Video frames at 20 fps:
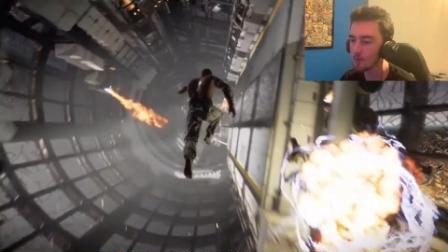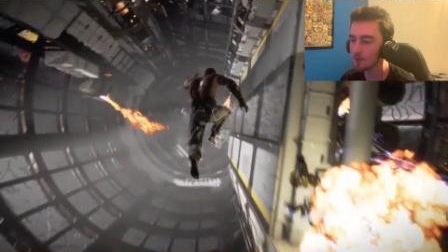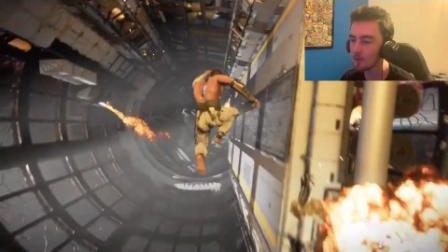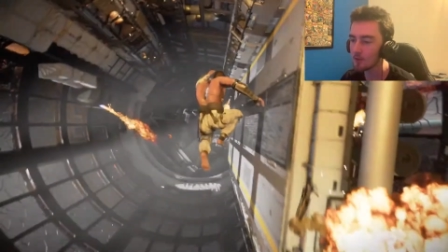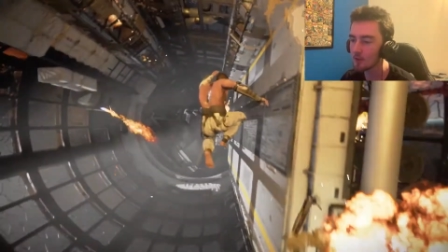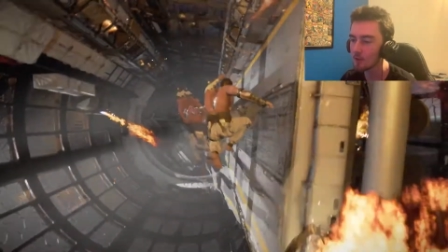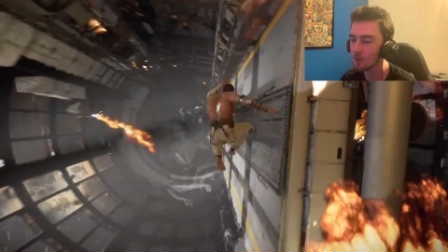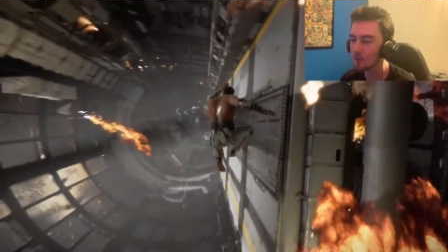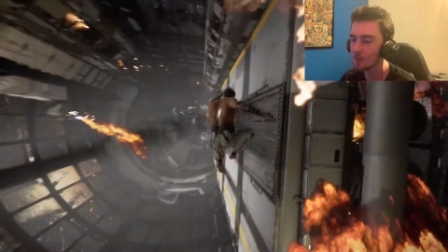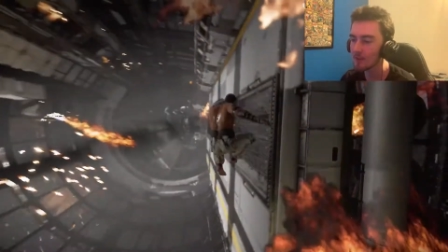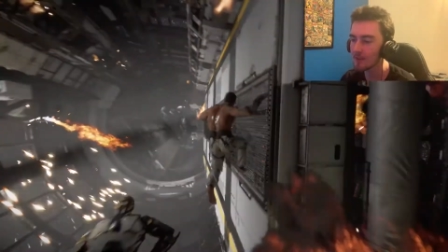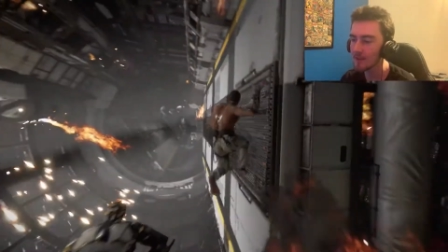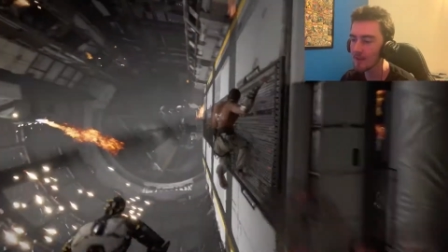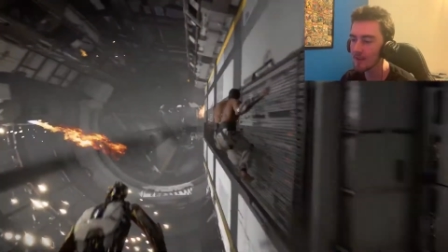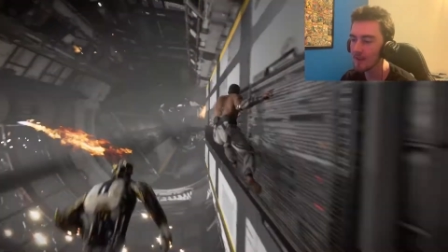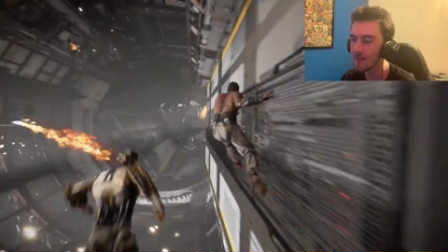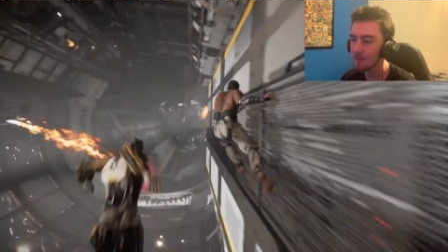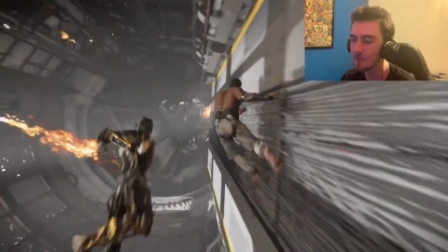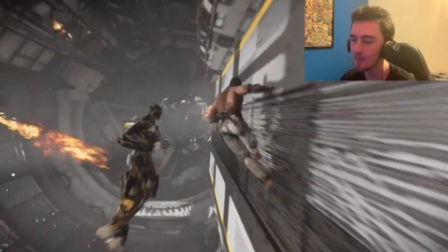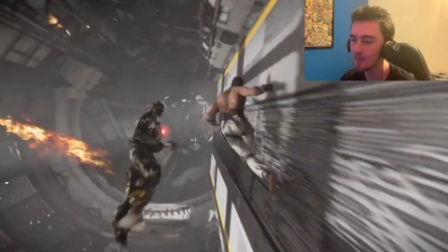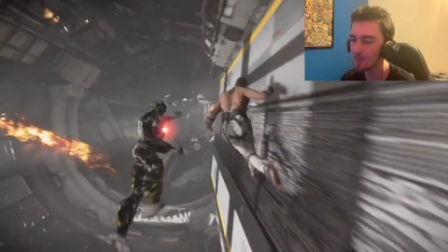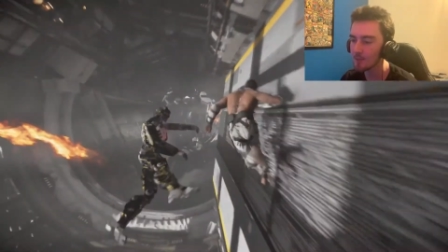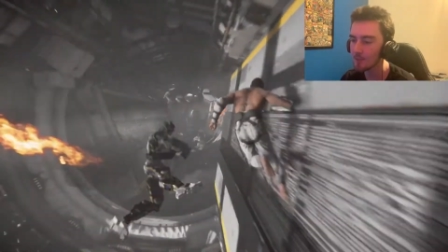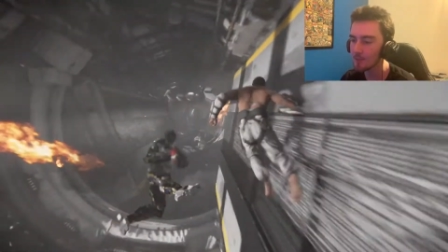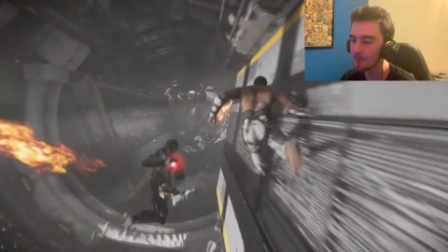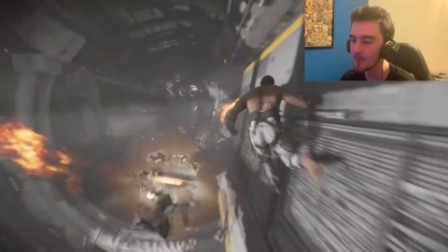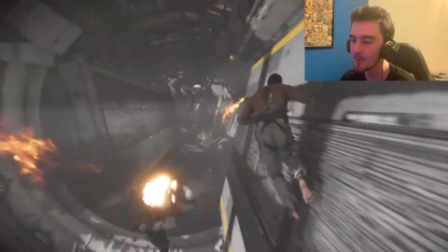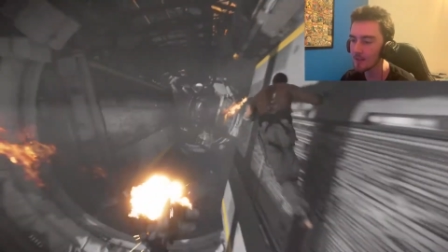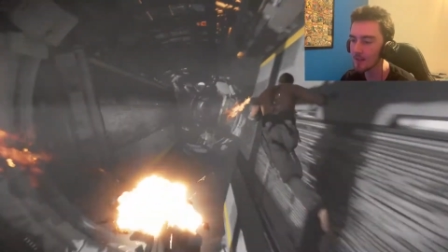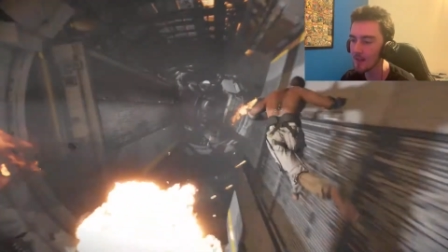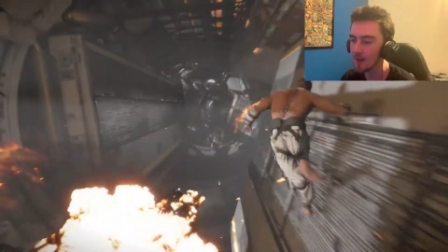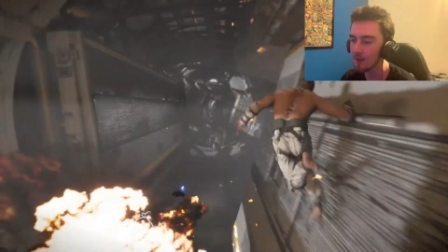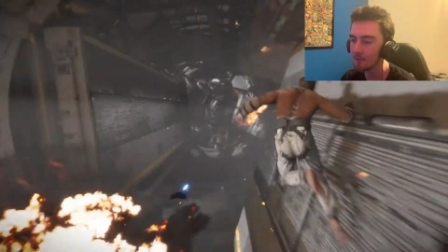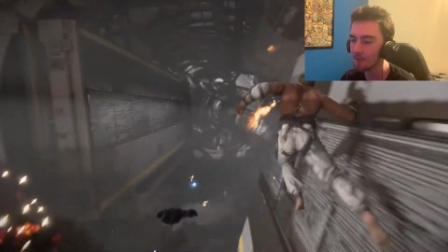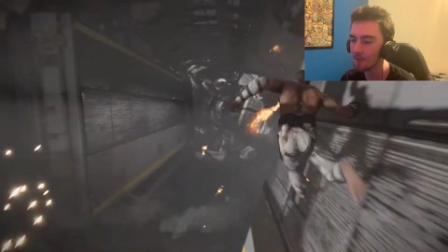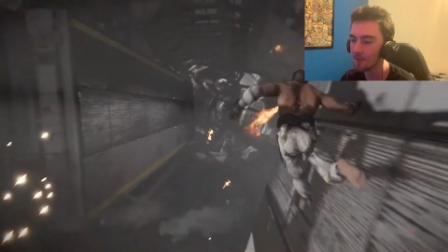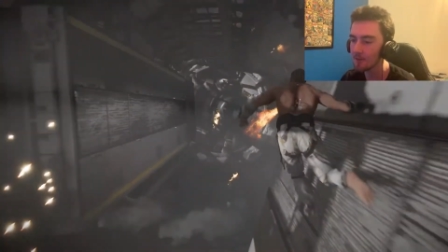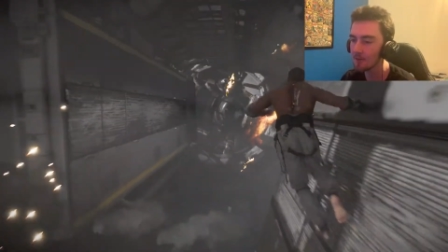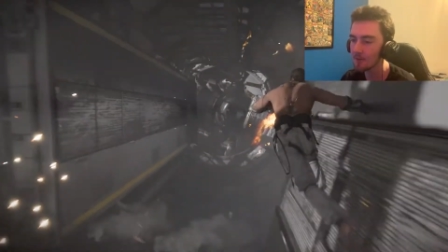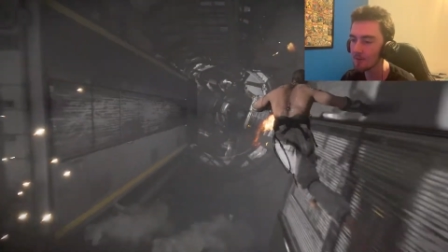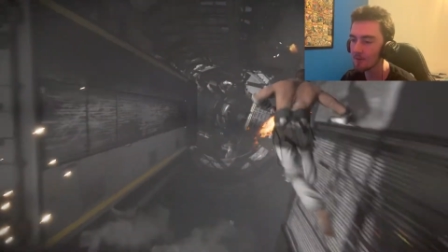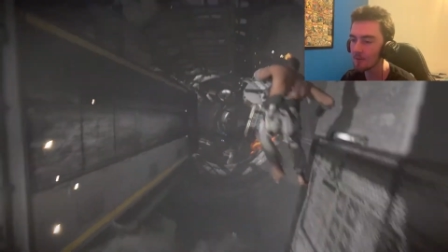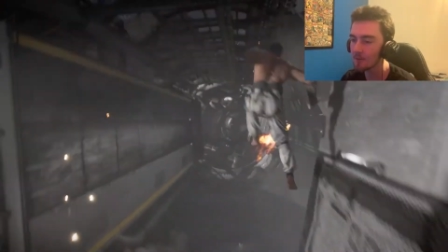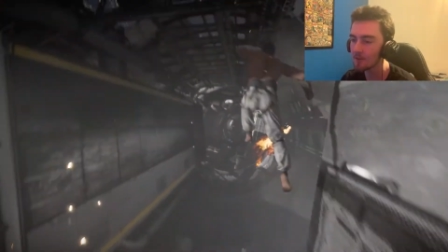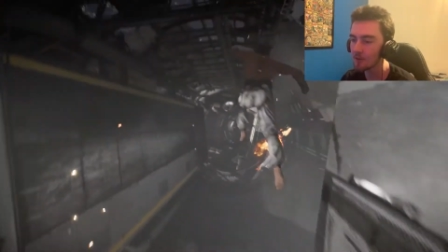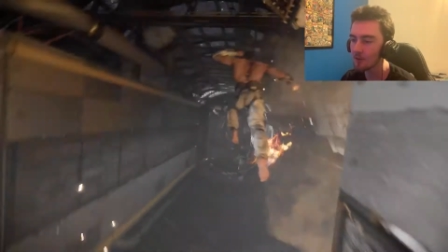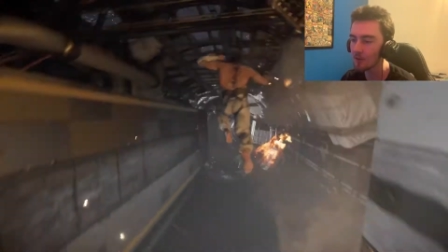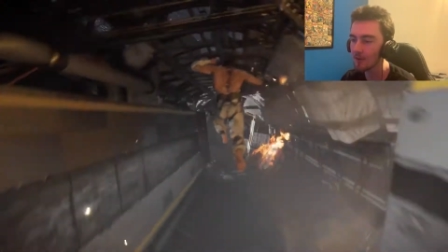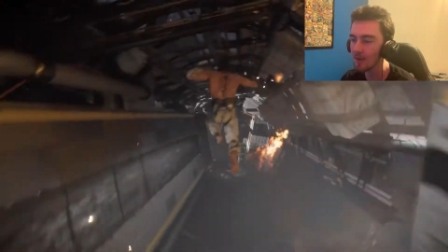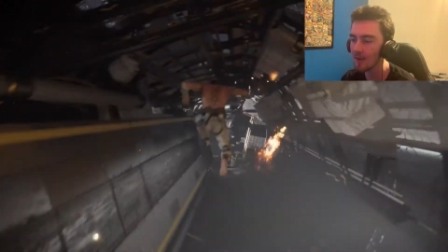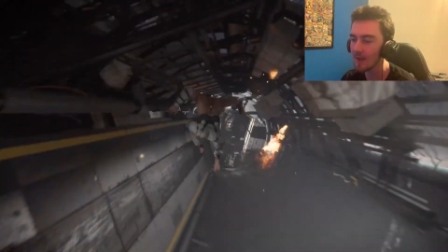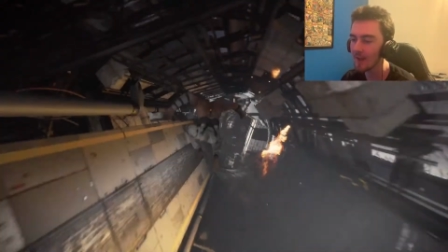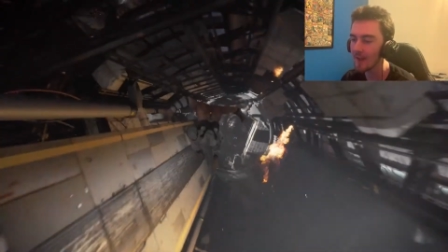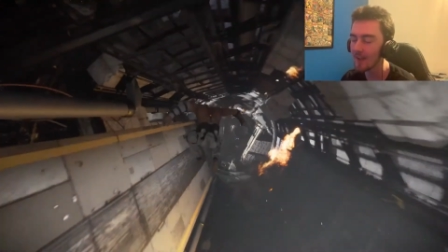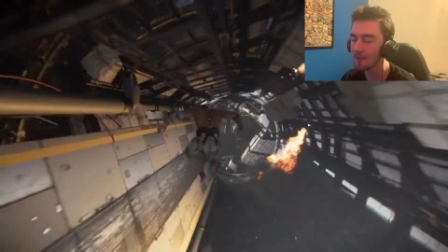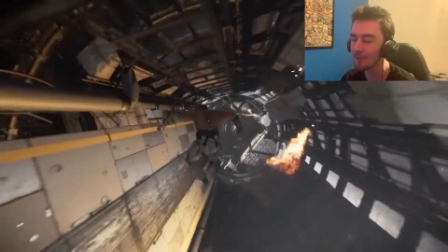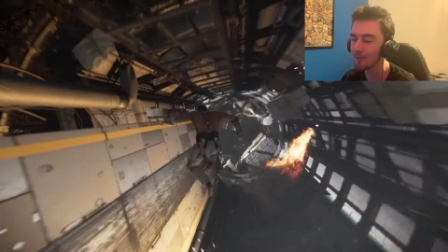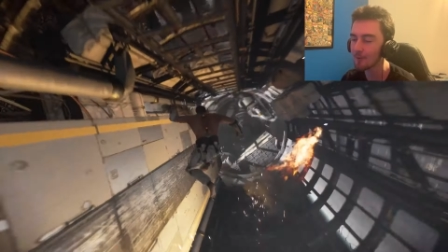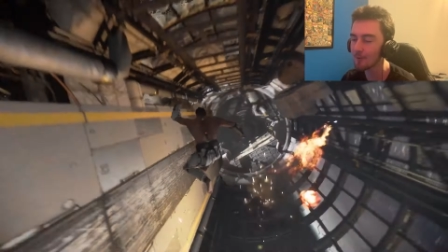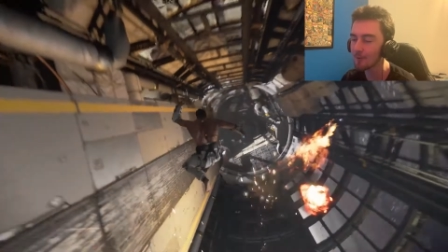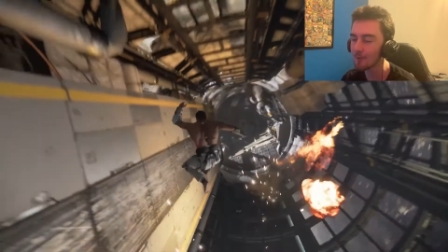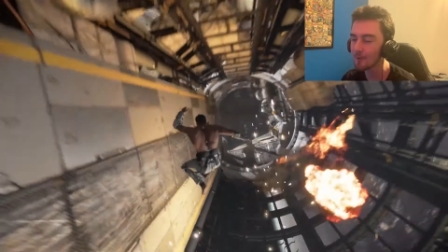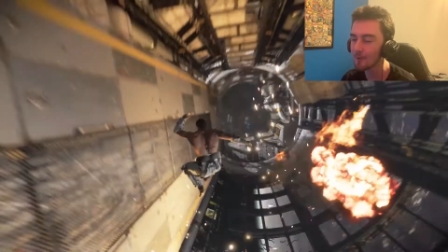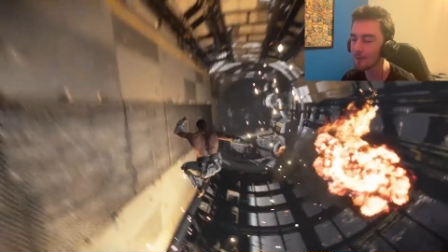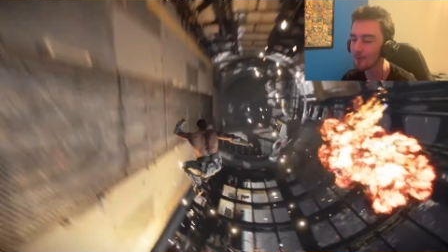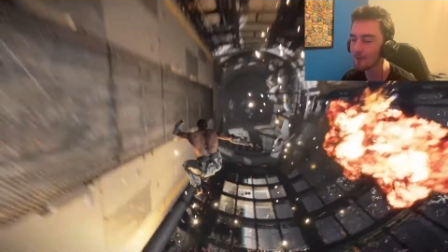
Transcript: literally get his Obsidian outfit. So, everyone knew he was